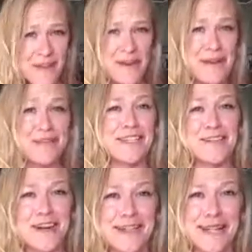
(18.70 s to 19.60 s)
I don't know, I have
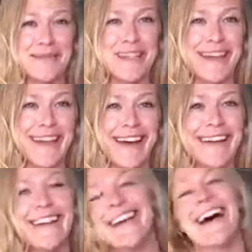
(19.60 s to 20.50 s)
such a hard time saying
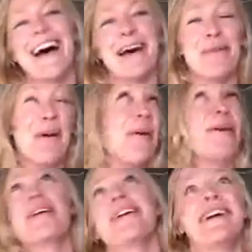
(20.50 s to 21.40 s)
that. But
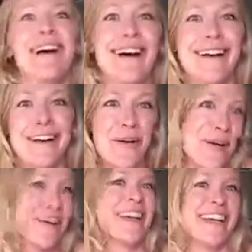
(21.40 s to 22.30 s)

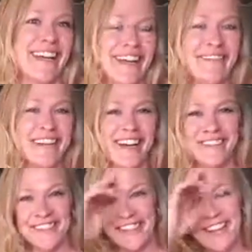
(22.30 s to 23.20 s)
Oregon,
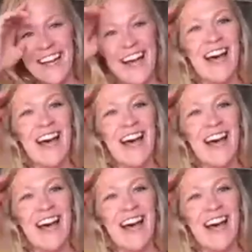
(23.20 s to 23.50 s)
whatever.